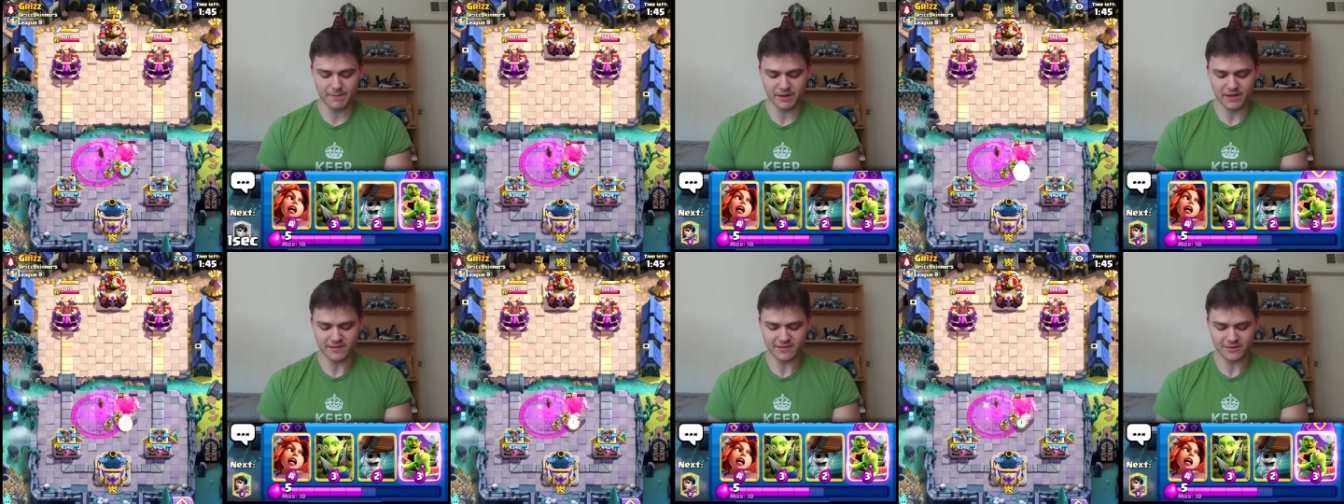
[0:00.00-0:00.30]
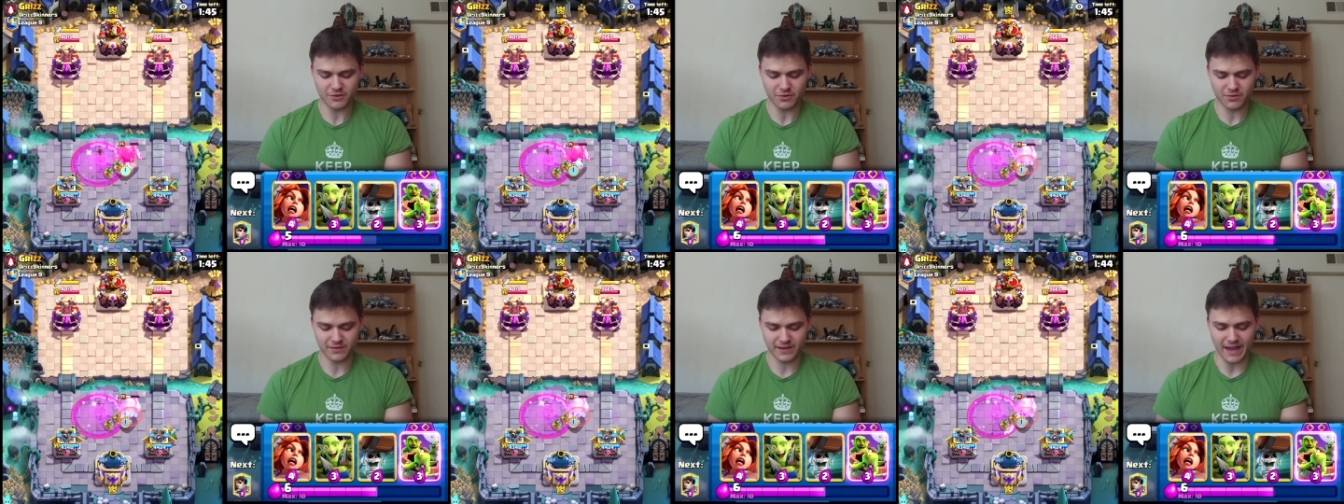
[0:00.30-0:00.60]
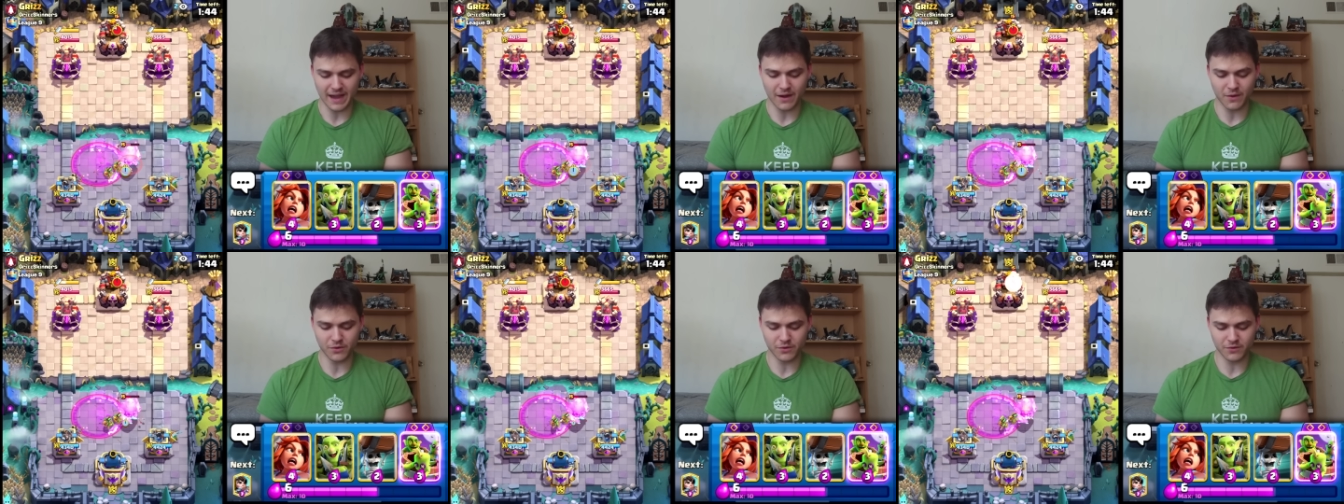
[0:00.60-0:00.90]
but it still
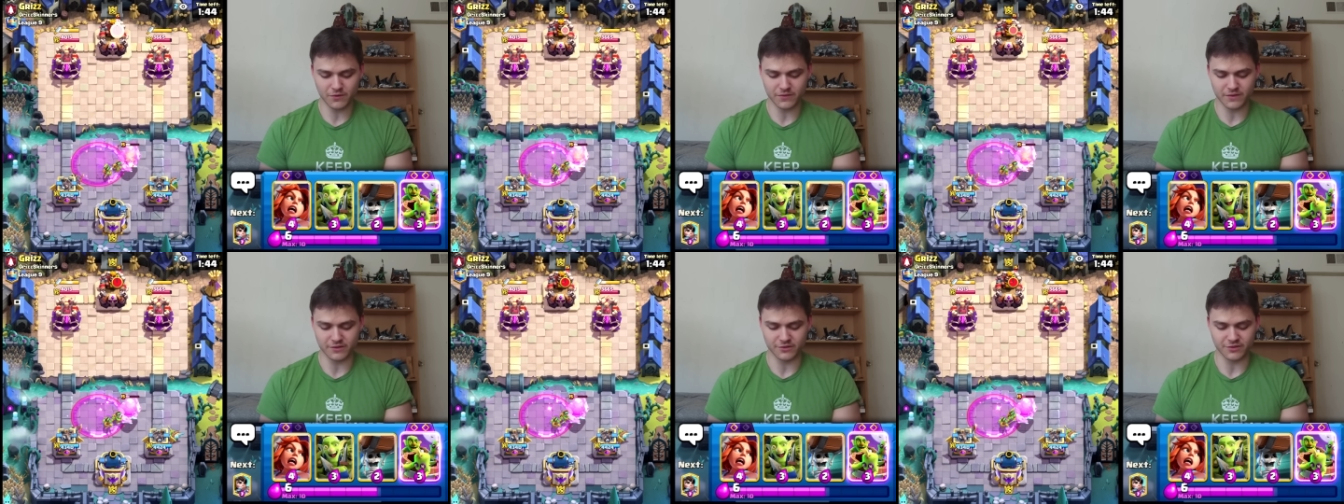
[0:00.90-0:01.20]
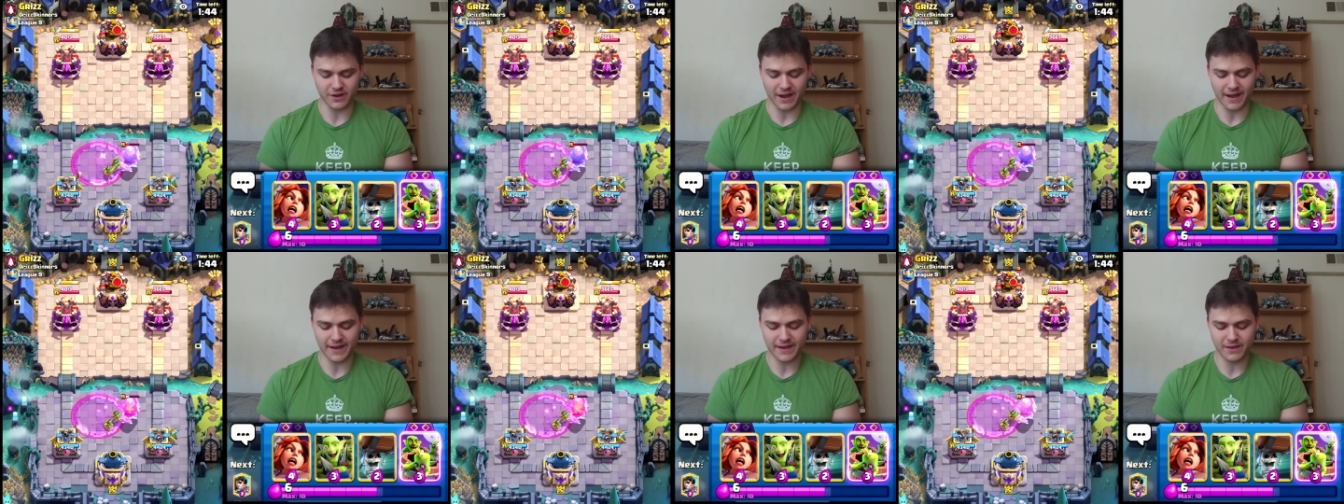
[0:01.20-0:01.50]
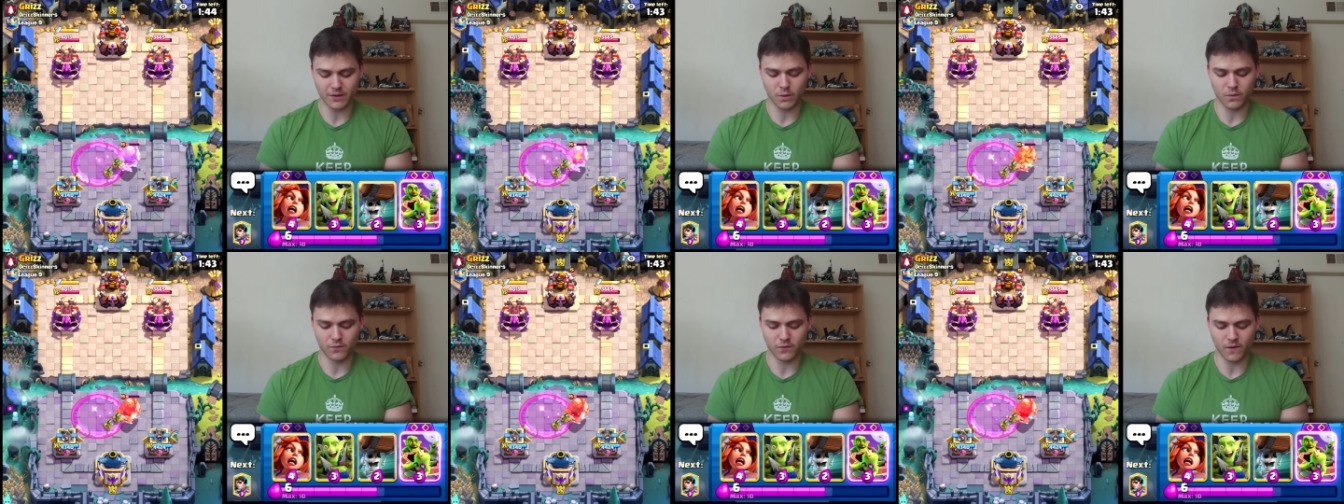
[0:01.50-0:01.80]
countered the
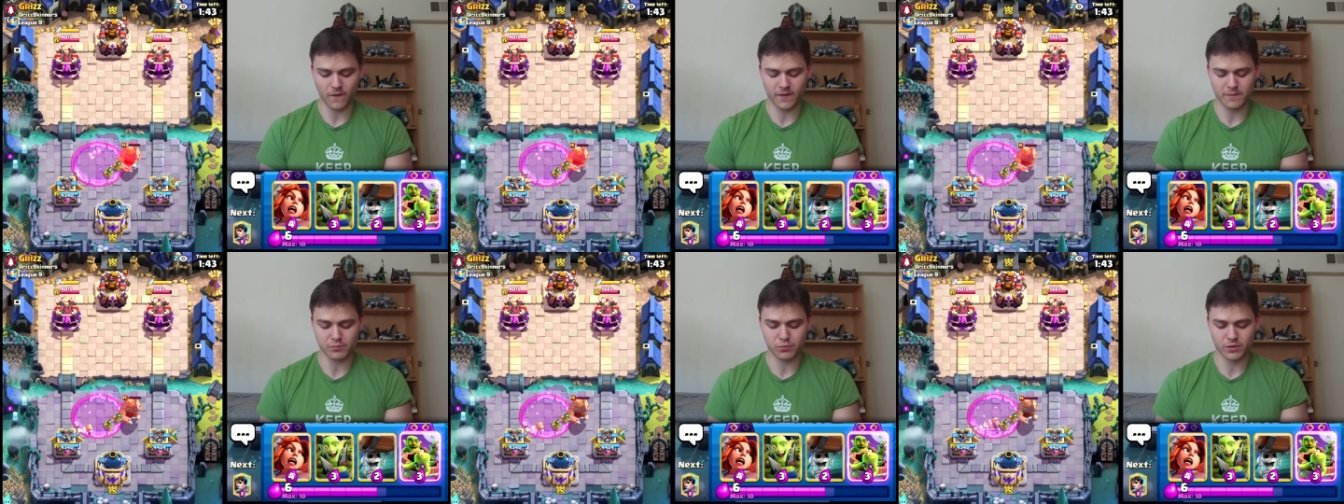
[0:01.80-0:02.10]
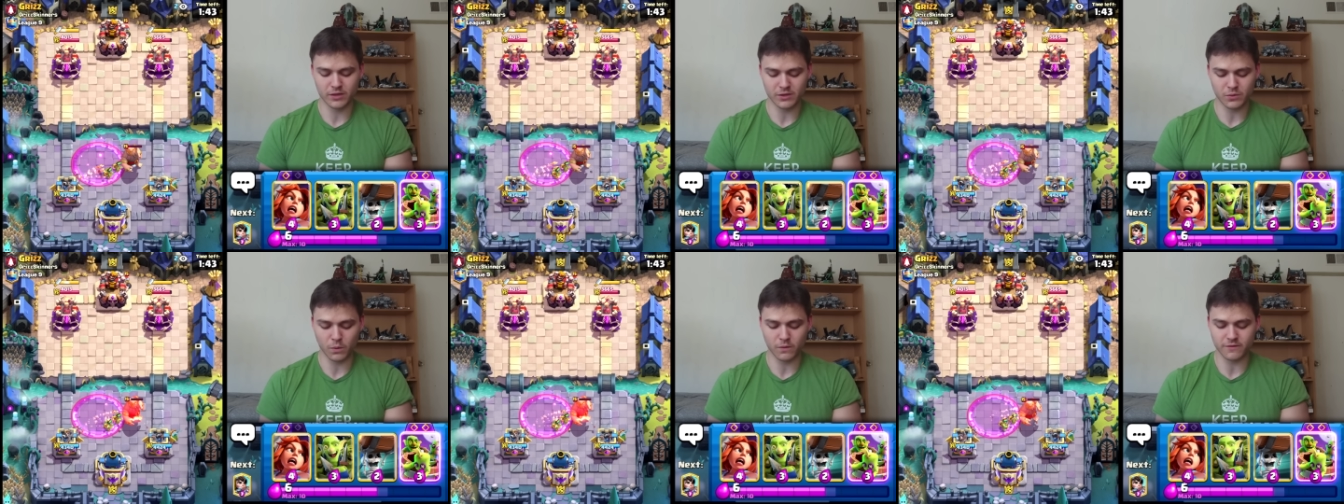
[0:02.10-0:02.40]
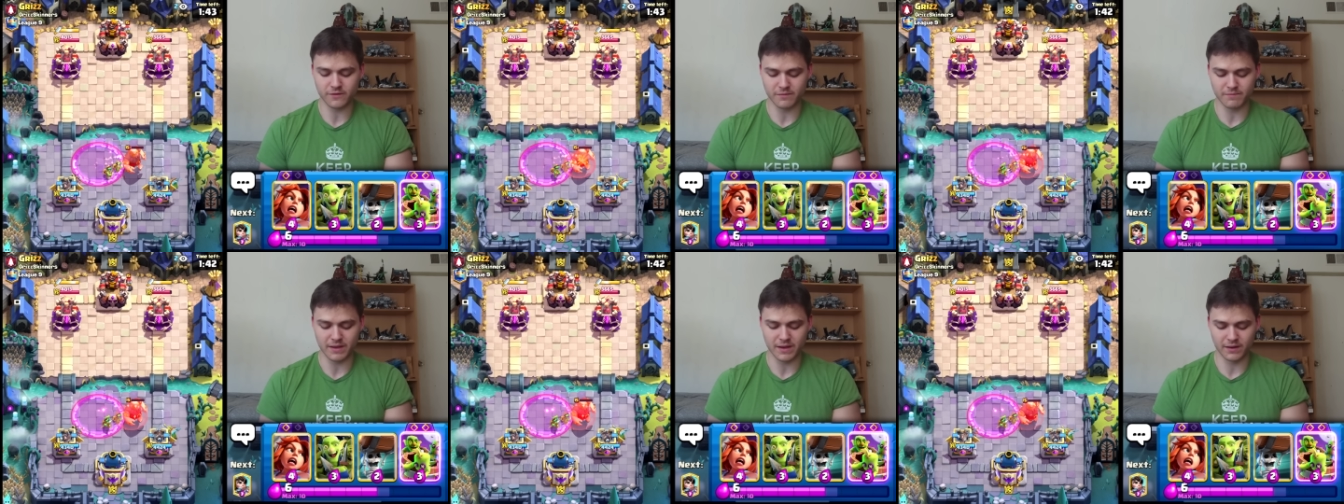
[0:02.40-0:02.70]
Giant overall. It pulled it
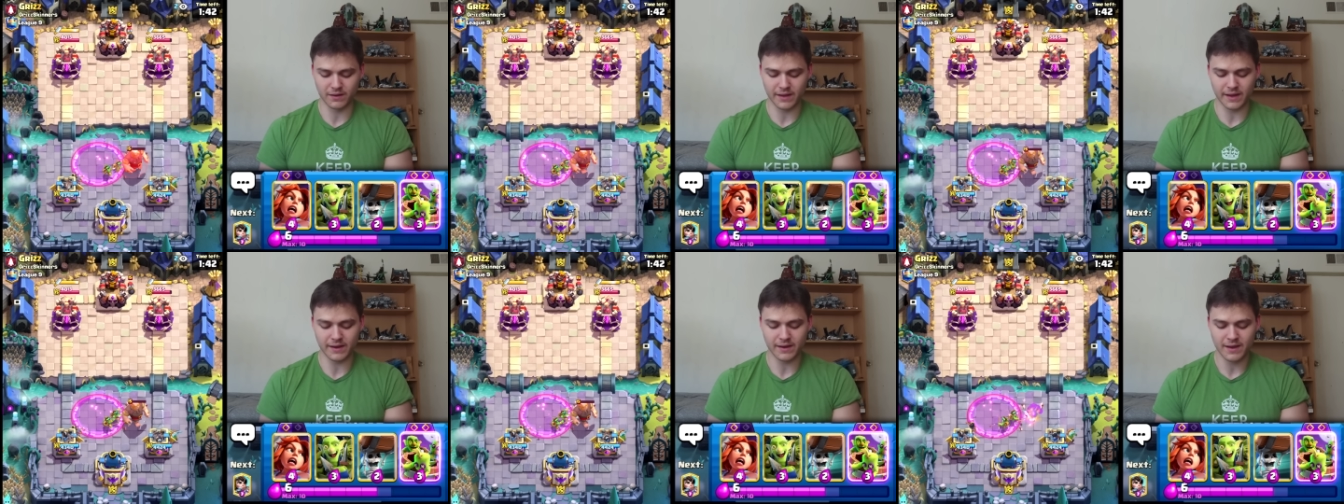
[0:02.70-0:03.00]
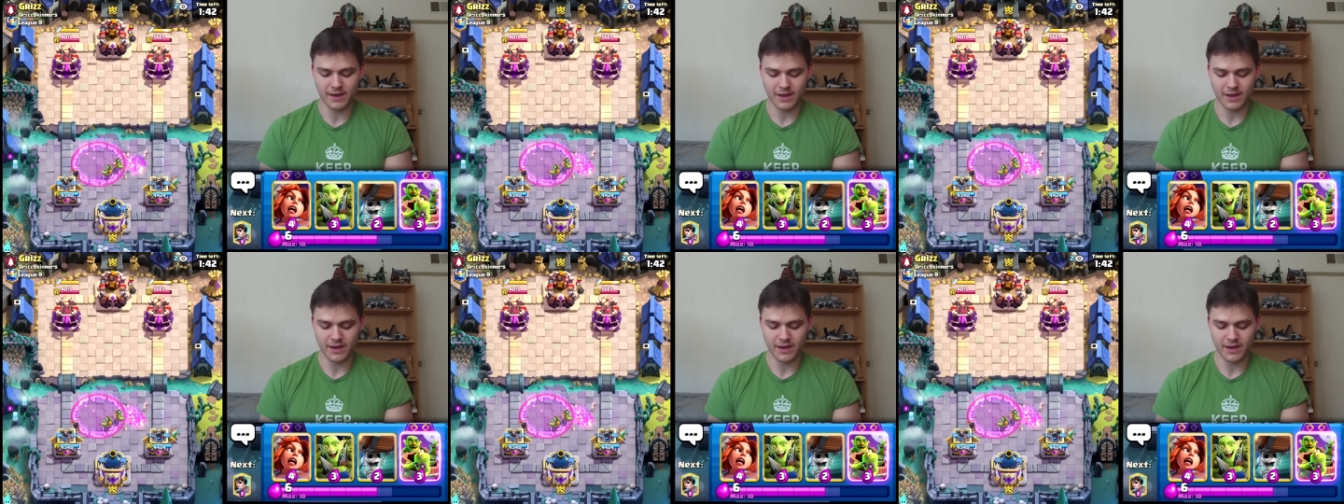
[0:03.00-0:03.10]
towards the middle, and